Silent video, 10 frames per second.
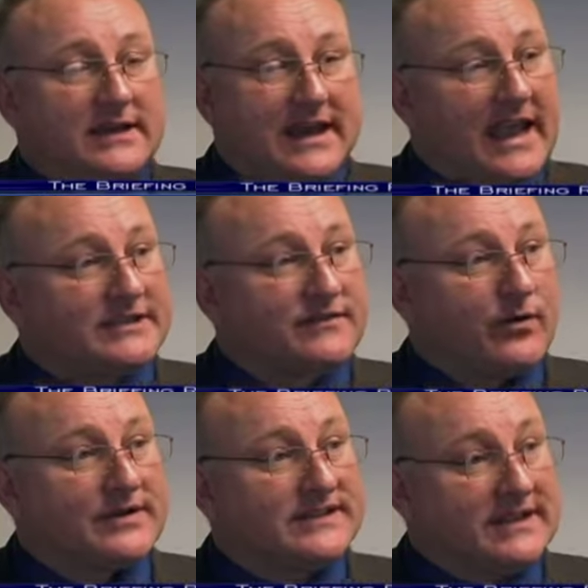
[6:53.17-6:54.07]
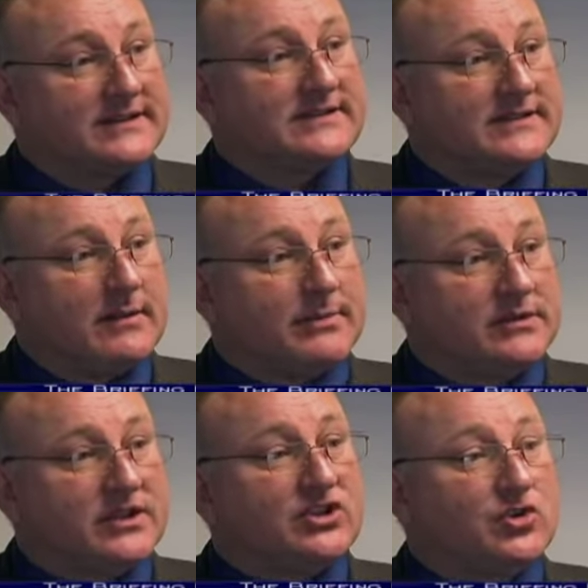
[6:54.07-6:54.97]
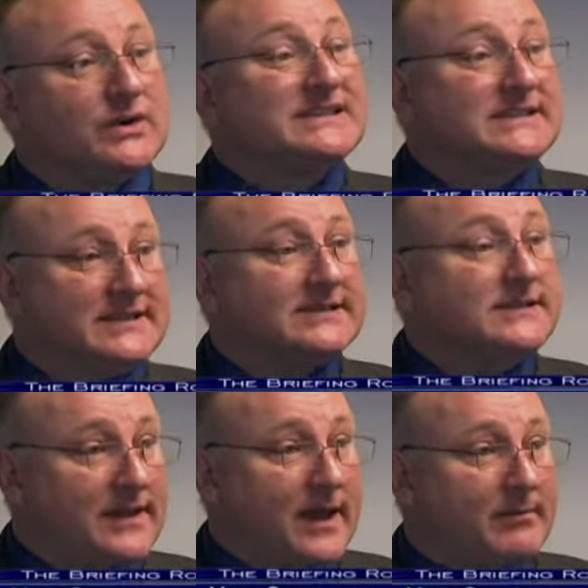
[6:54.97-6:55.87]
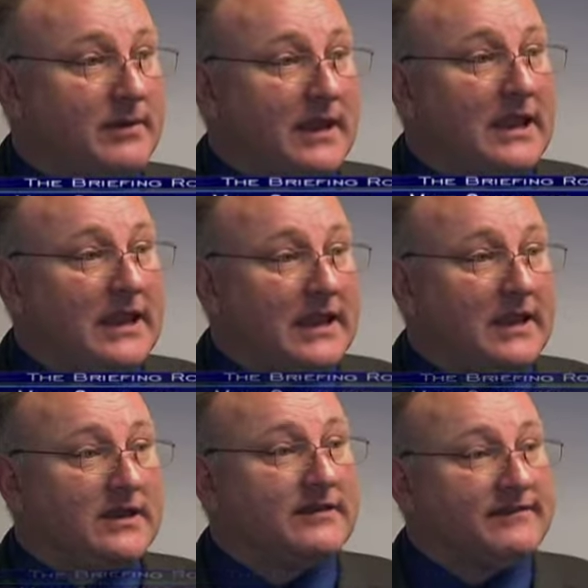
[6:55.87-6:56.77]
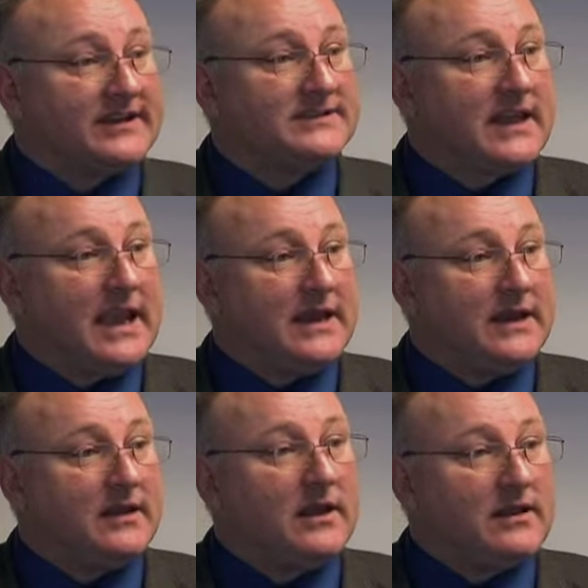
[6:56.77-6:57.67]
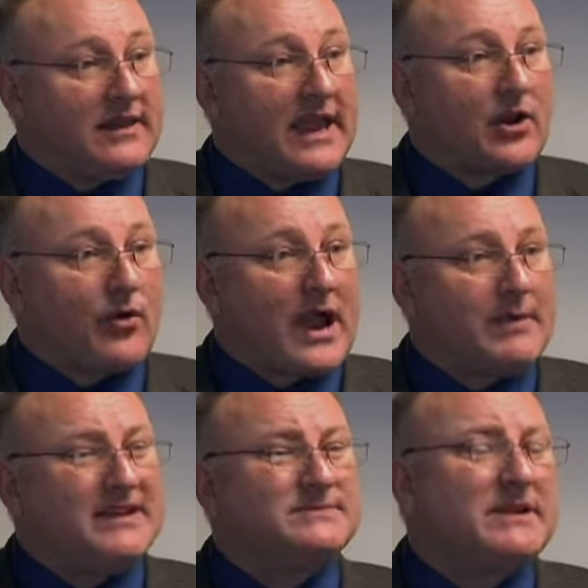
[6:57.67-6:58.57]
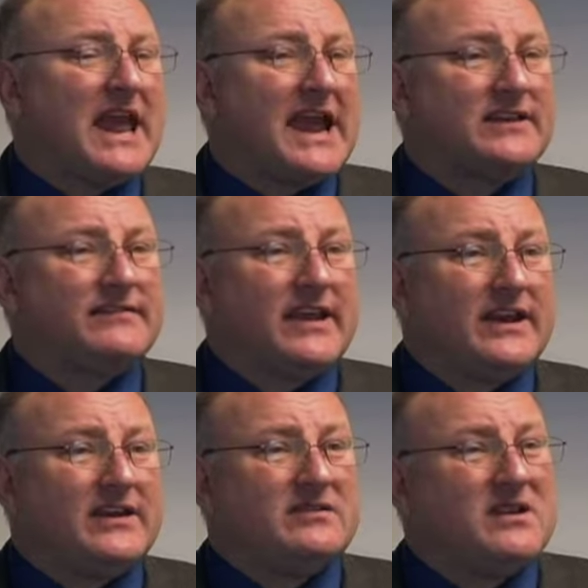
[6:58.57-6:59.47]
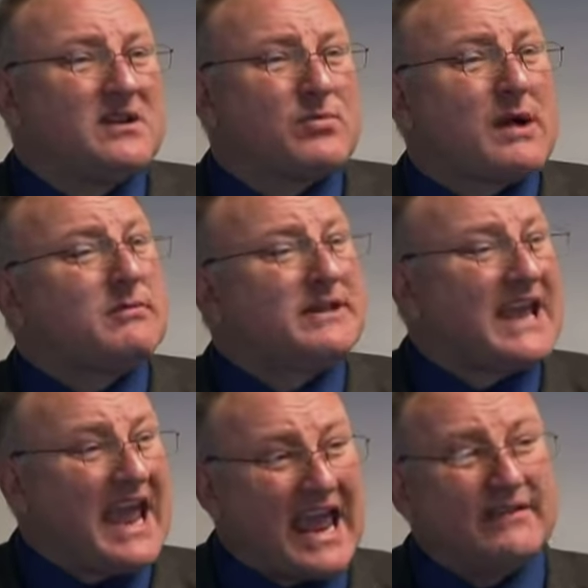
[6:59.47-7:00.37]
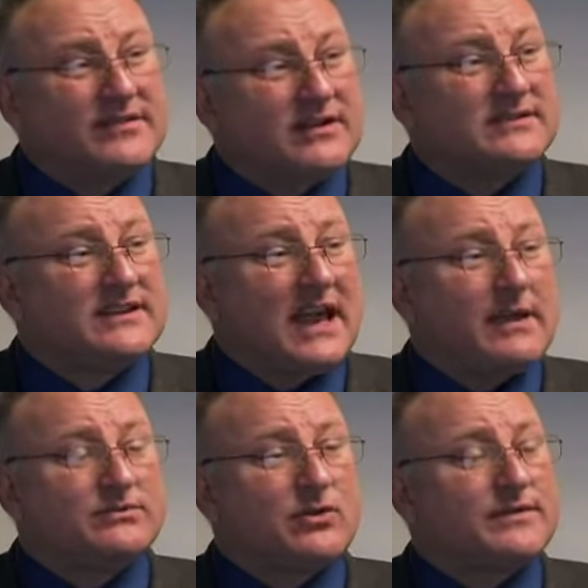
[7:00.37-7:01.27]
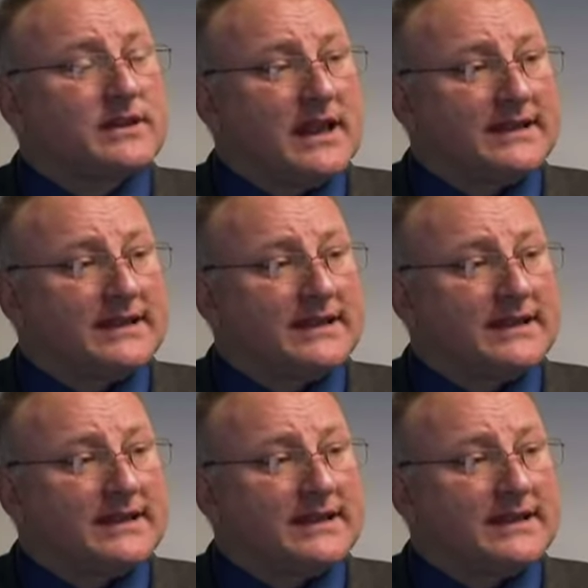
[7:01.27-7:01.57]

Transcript: A task force is assembled to assist them in investigating that crime. It's been activated probably a half dozen times over the